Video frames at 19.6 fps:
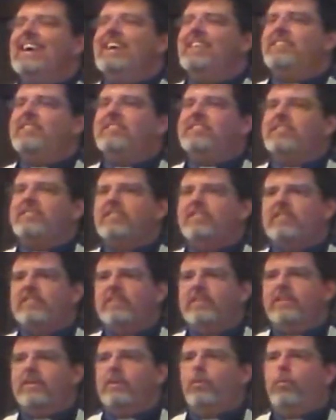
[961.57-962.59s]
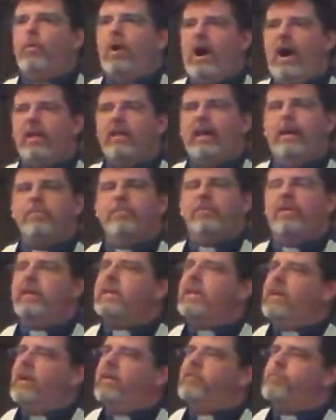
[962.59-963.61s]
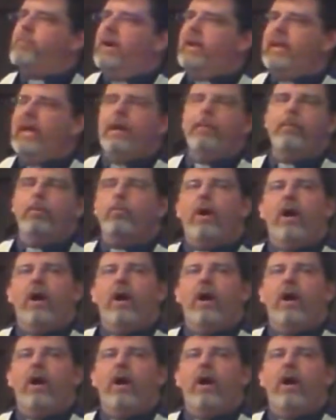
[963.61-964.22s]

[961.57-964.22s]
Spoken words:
It's while I'm thinking of my neighbor,